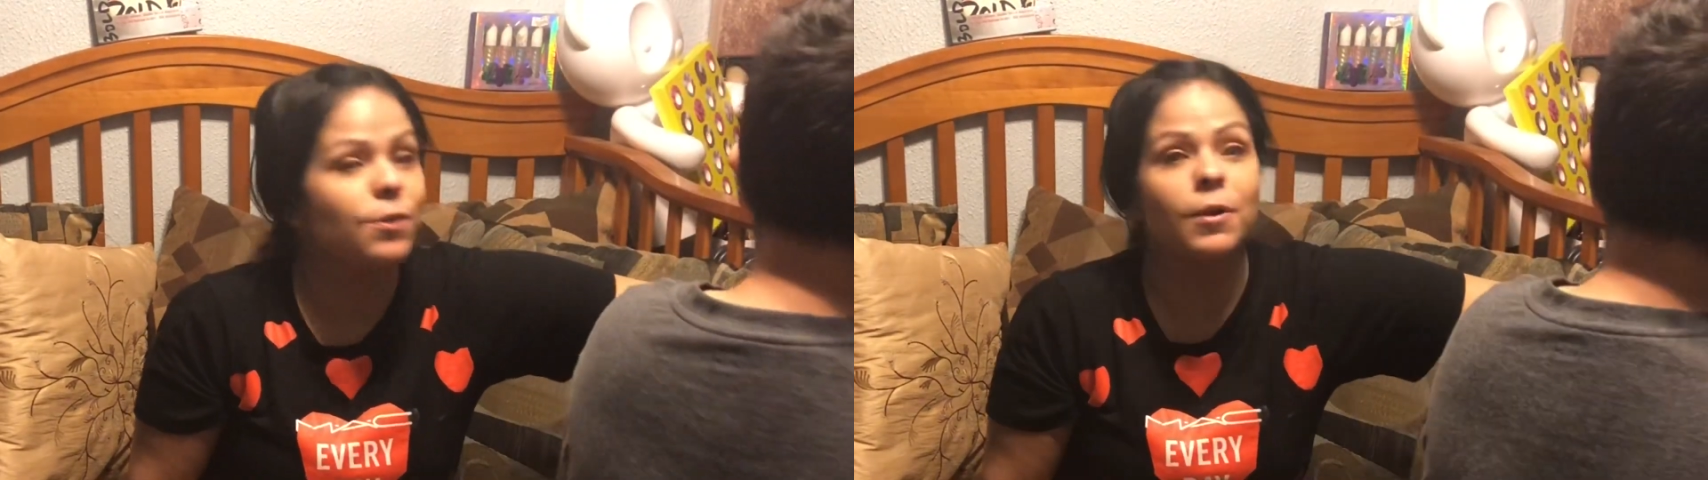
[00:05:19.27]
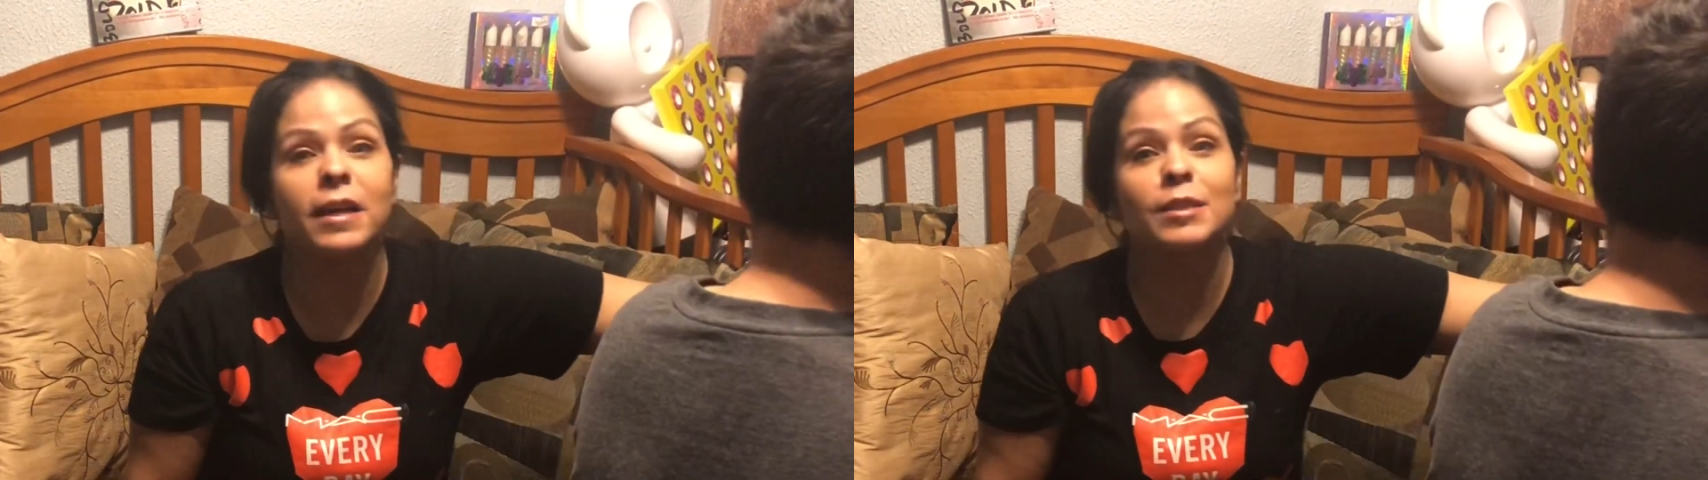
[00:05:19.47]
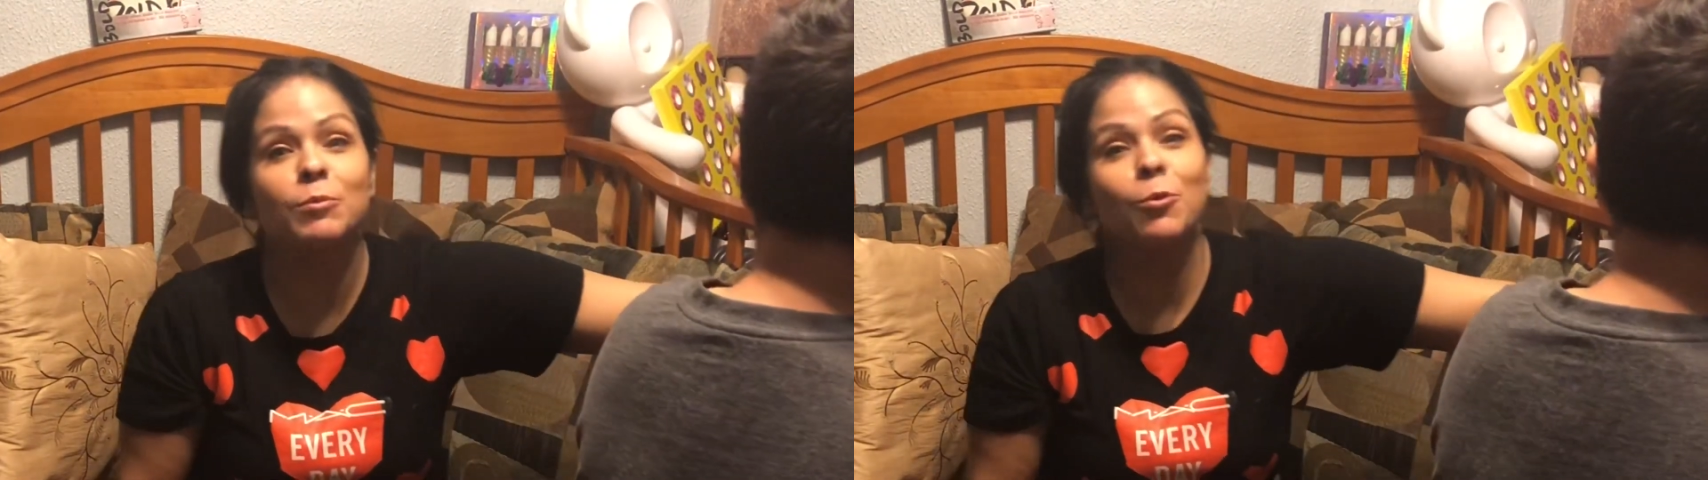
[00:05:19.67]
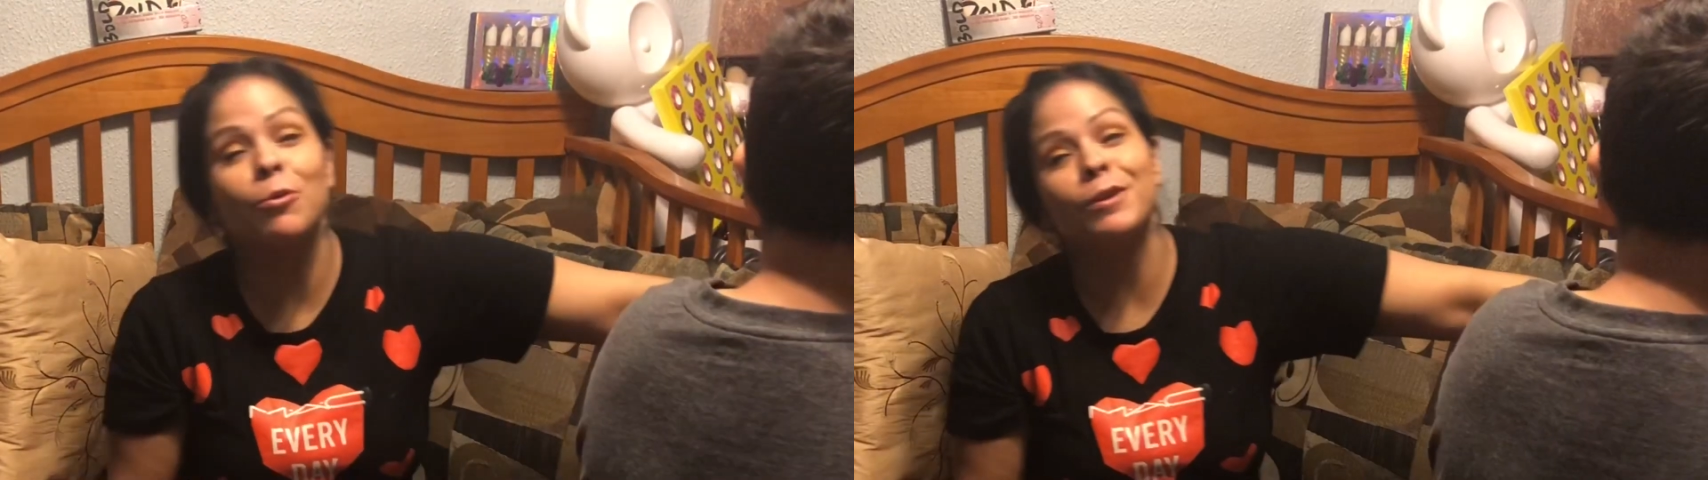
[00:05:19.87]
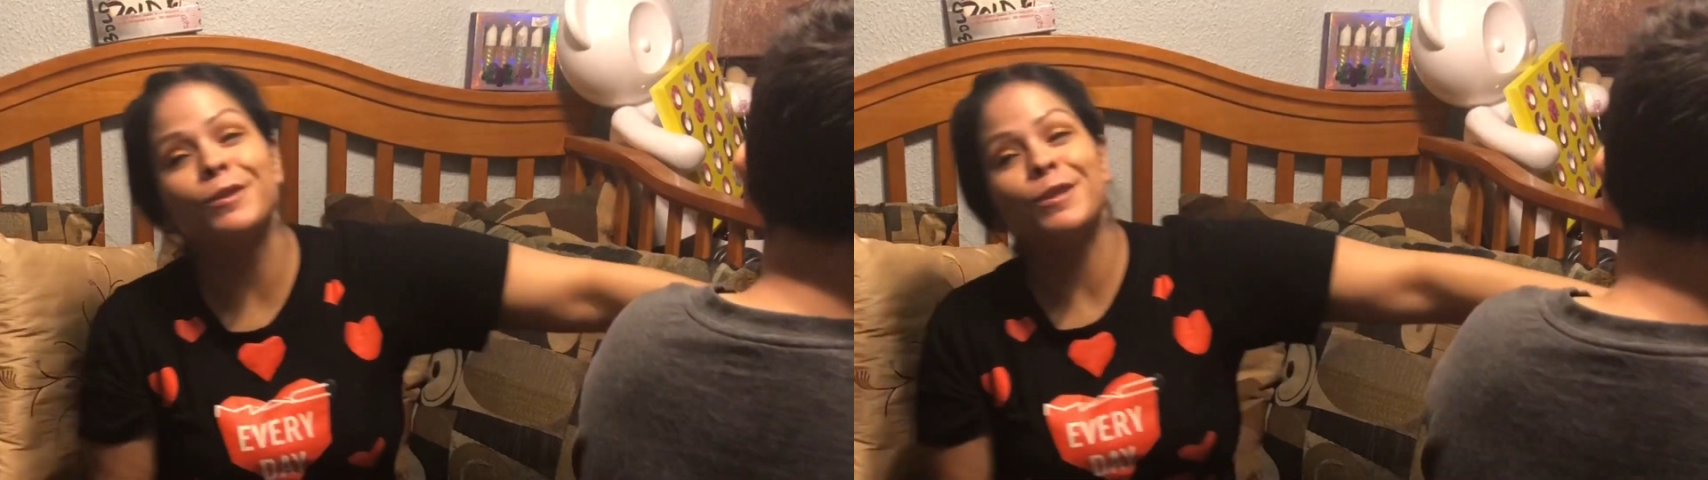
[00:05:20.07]
You guys, I'm
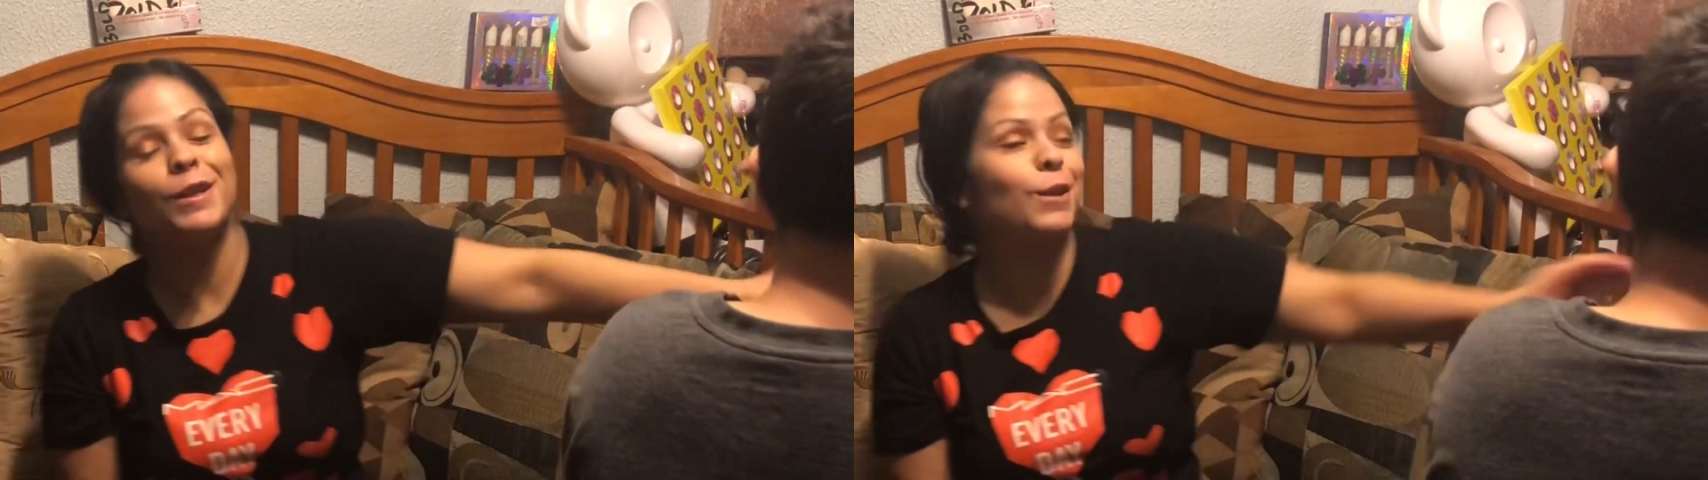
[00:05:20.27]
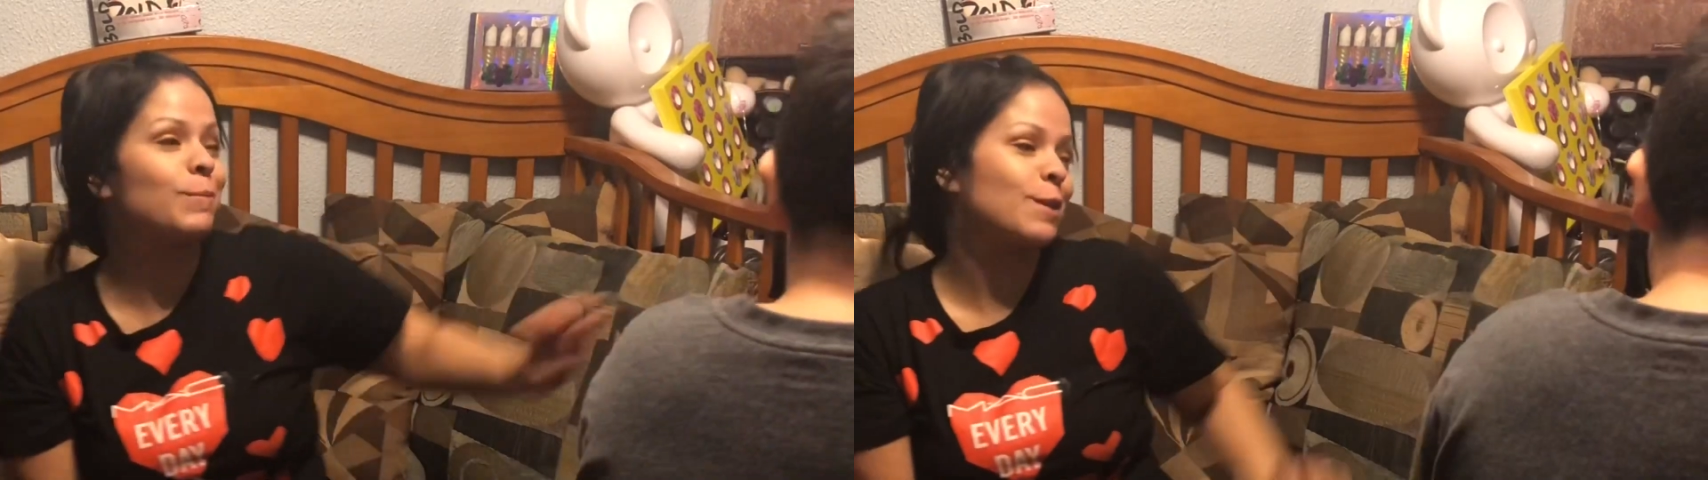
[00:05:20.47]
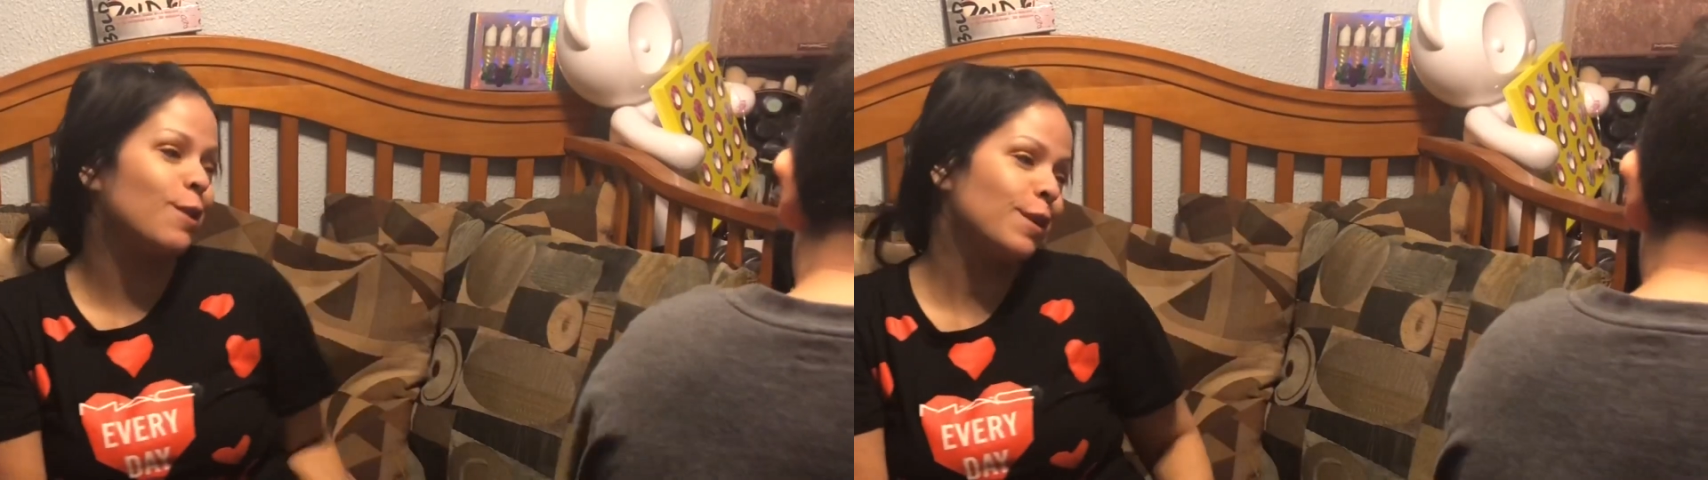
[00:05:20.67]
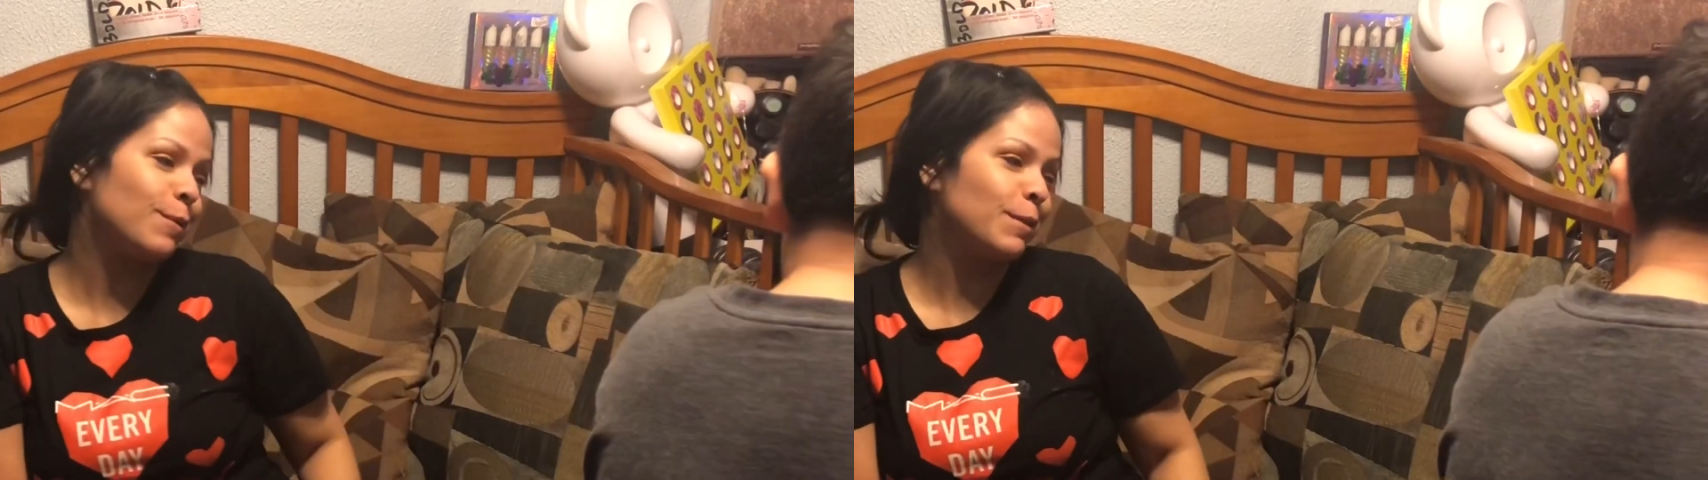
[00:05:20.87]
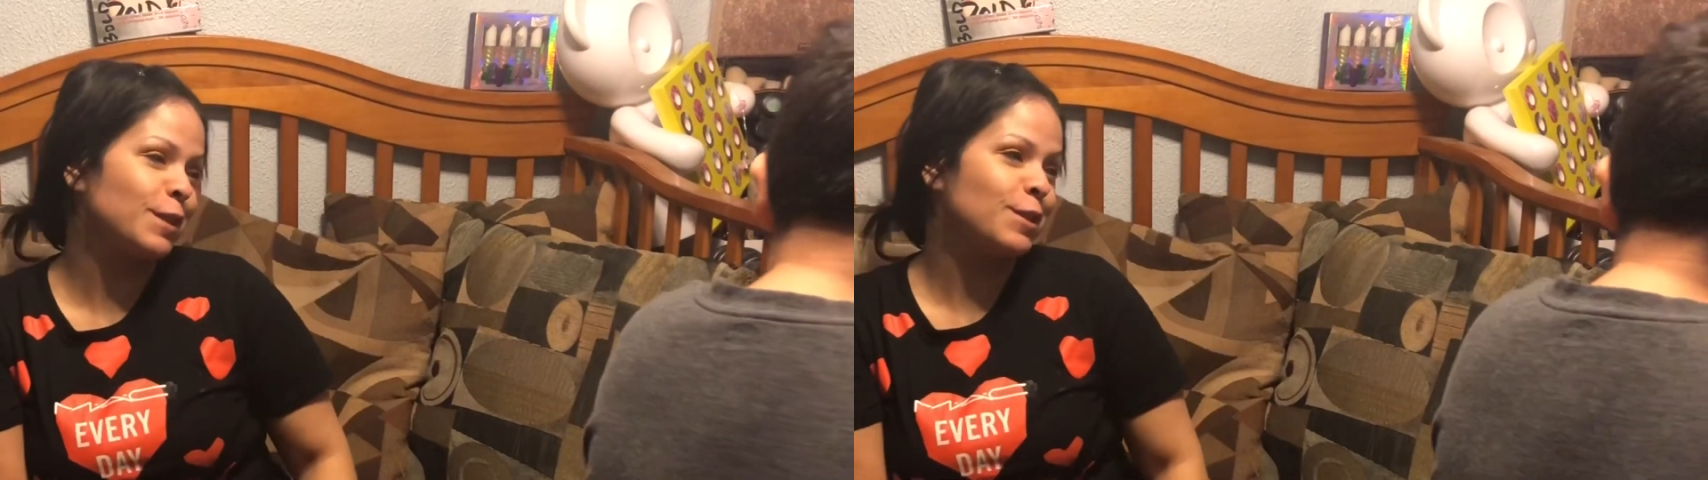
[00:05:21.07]
totally cheating. I'm
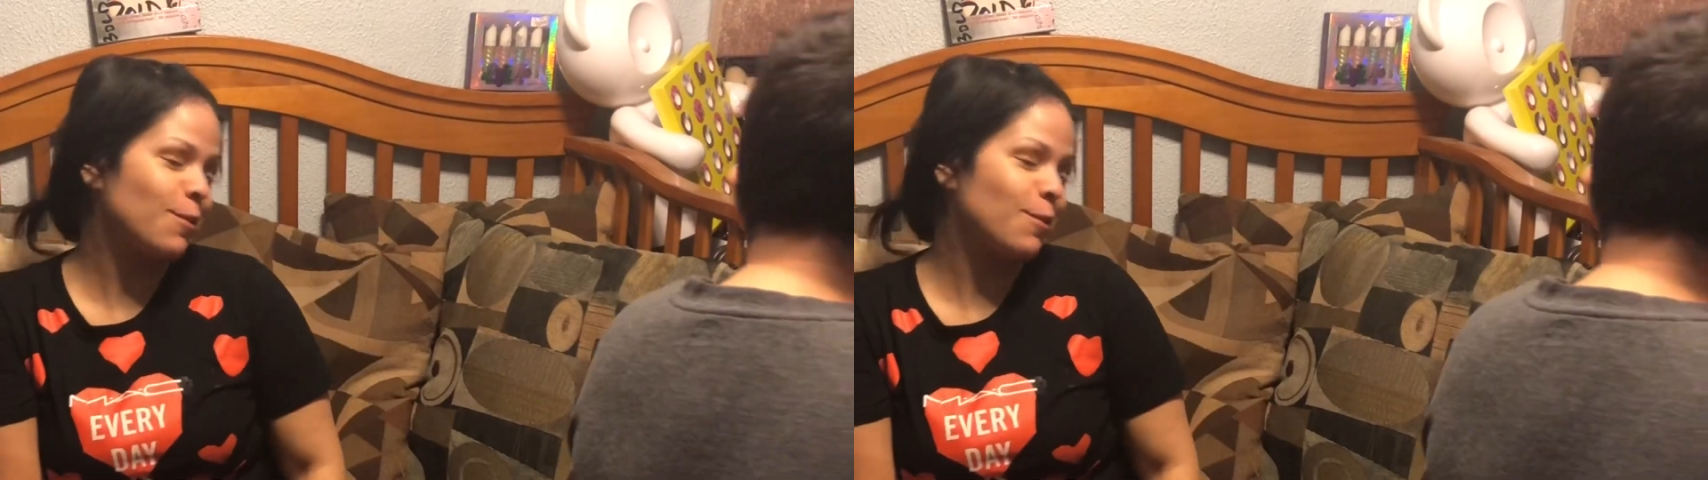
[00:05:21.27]
sorry. I'm like.